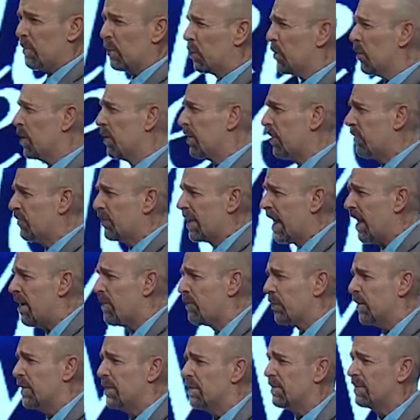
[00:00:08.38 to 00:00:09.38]
with all the
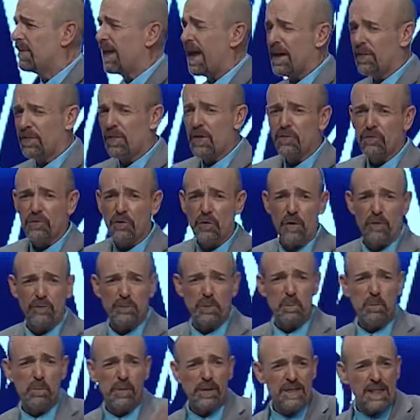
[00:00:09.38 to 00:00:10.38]
stuff and take this off
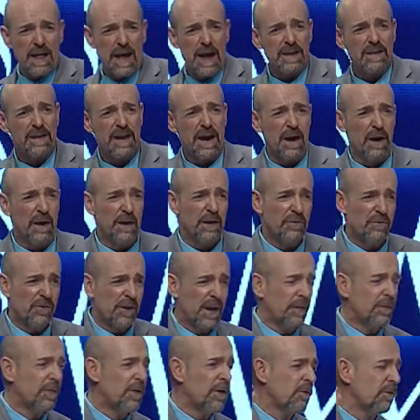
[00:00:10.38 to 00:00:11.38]
and put that down and
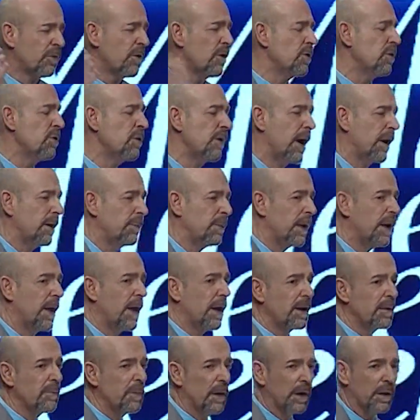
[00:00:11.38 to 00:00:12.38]
check this. Oh, you gotta be
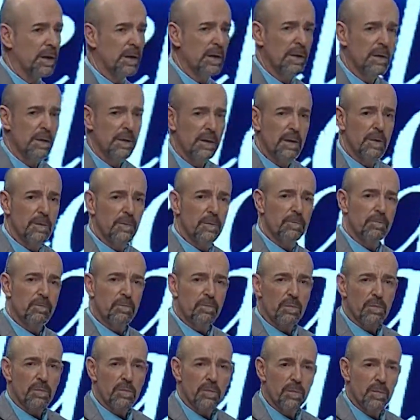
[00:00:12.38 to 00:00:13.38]
kidding me.
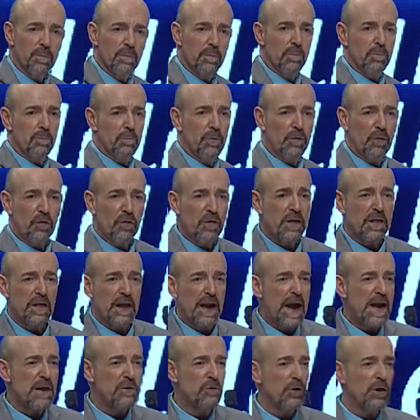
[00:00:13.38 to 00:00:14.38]
But the thing that
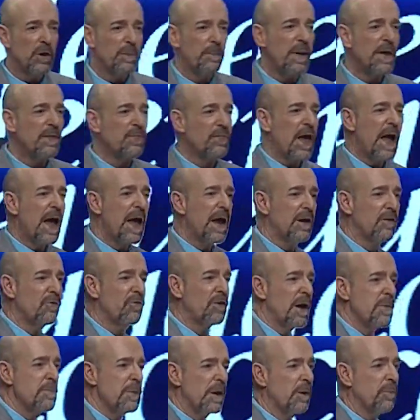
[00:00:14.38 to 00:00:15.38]
I do to beat that is
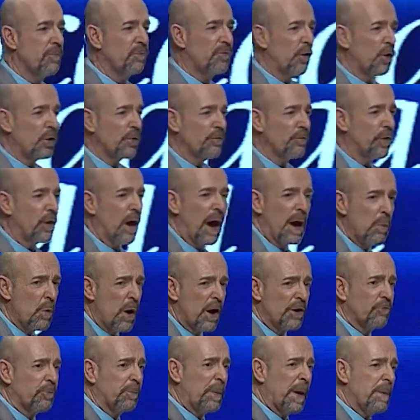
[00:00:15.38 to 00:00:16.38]
I'm an observer. I
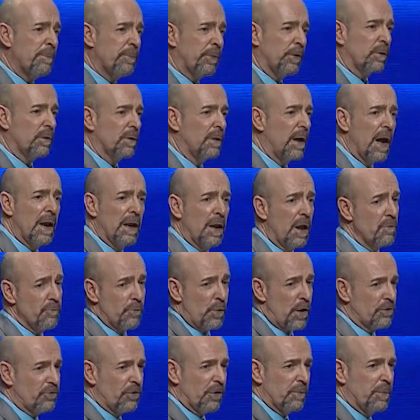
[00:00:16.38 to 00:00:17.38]
watch people. I love
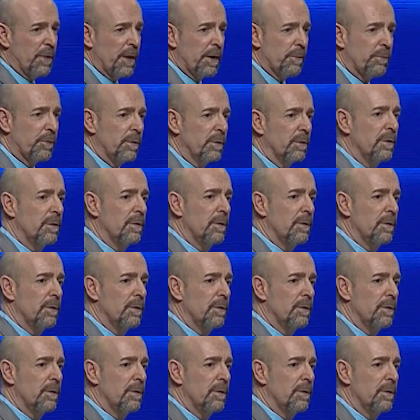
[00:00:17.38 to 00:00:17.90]
watching people.